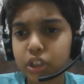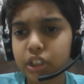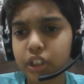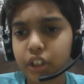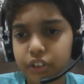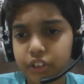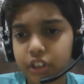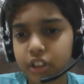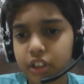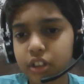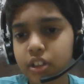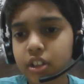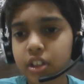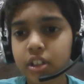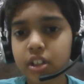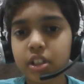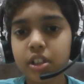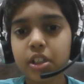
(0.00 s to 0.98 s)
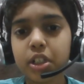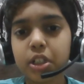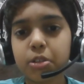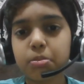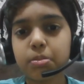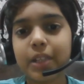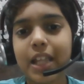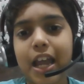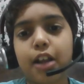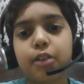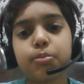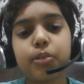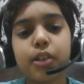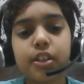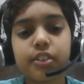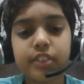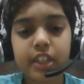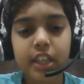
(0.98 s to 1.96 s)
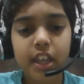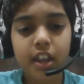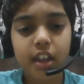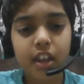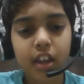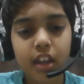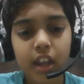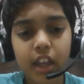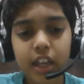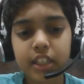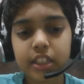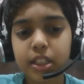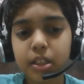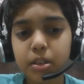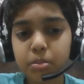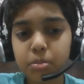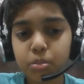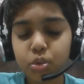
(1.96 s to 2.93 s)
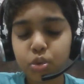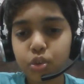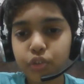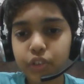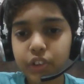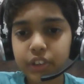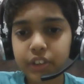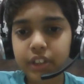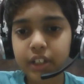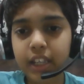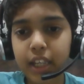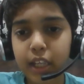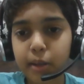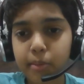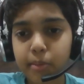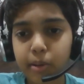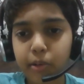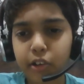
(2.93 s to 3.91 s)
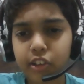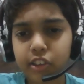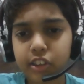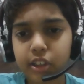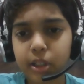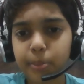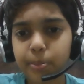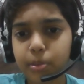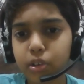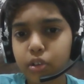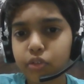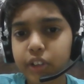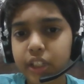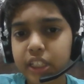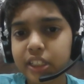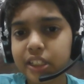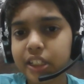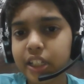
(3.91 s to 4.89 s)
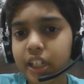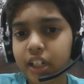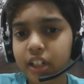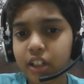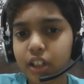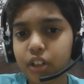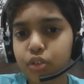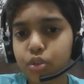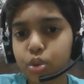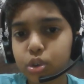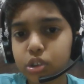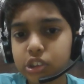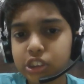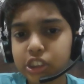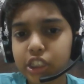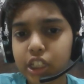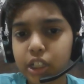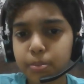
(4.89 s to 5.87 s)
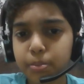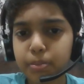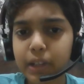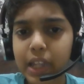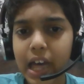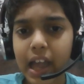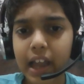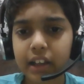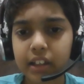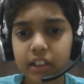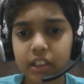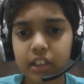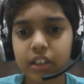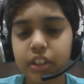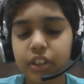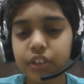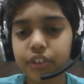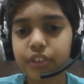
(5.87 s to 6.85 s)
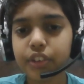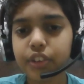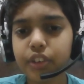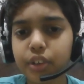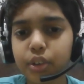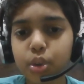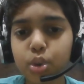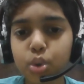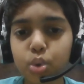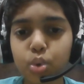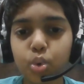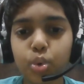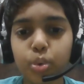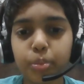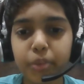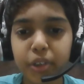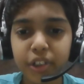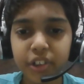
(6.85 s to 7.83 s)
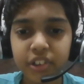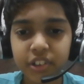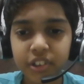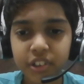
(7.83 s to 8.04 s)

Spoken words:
nothing, black plays any move in the game except queen e8 and rook g8, black is doomed.